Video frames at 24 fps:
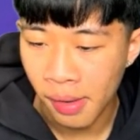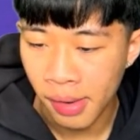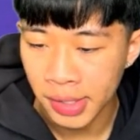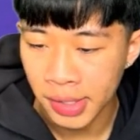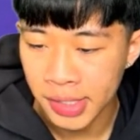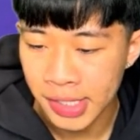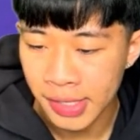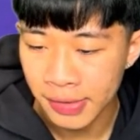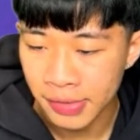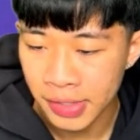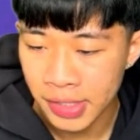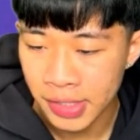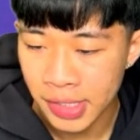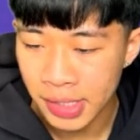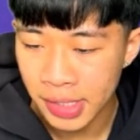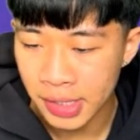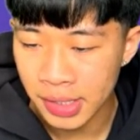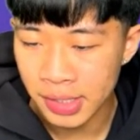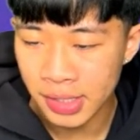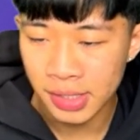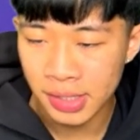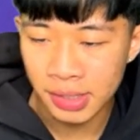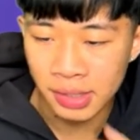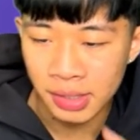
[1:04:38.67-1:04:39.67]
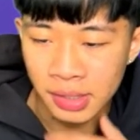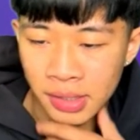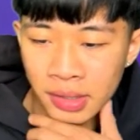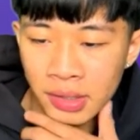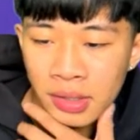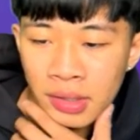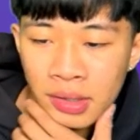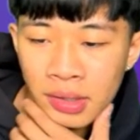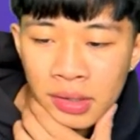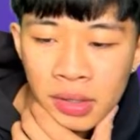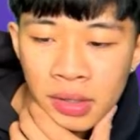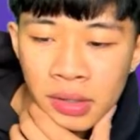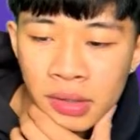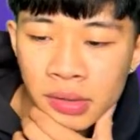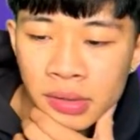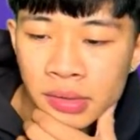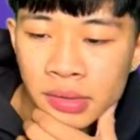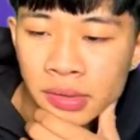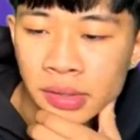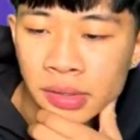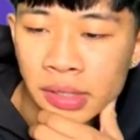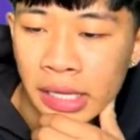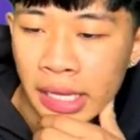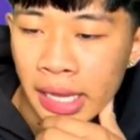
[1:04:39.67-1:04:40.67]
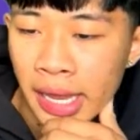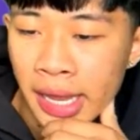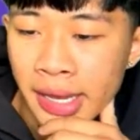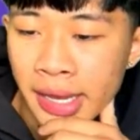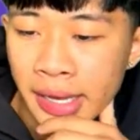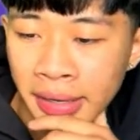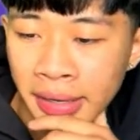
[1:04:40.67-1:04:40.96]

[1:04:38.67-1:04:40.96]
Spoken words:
76, 8th.